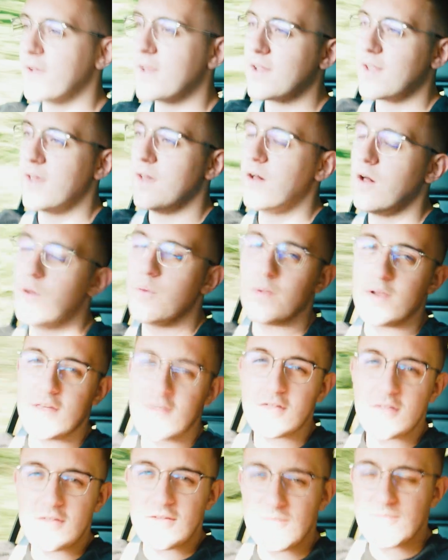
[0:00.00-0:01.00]
Clio, and
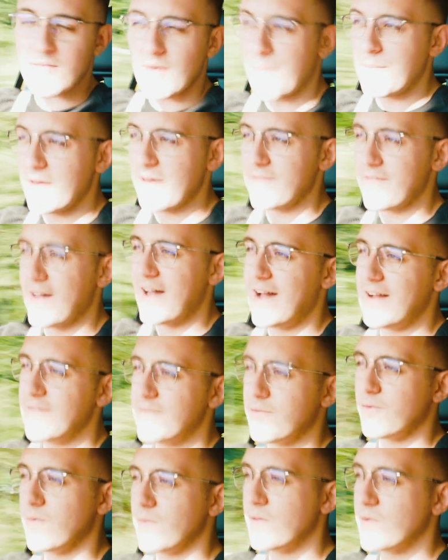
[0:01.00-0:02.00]
it's a bit of a
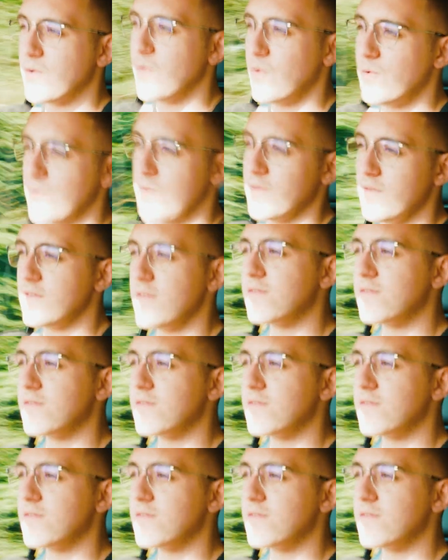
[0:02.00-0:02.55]
handful in the corners.